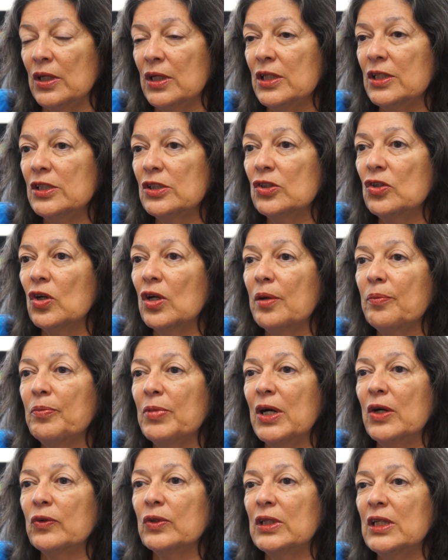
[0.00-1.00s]
It's not
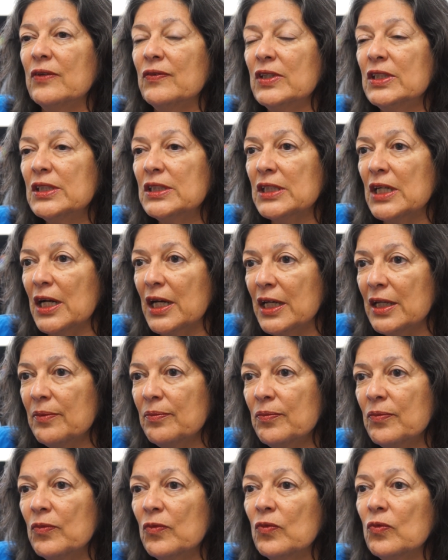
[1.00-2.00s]
about giving
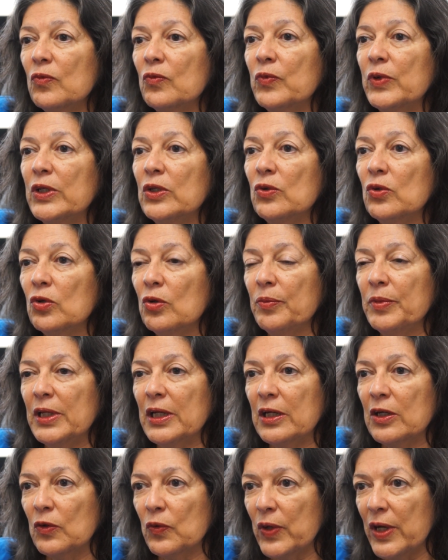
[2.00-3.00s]
time when you
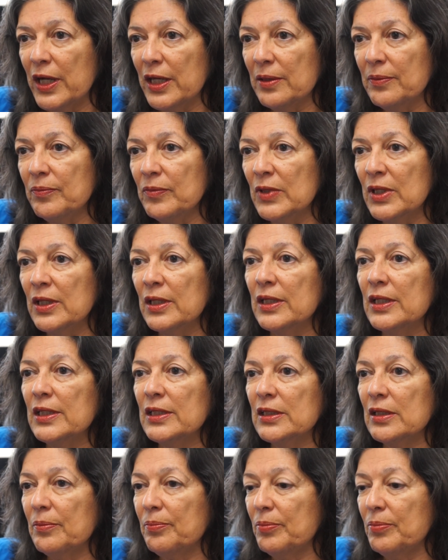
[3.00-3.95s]
commit a crime, it's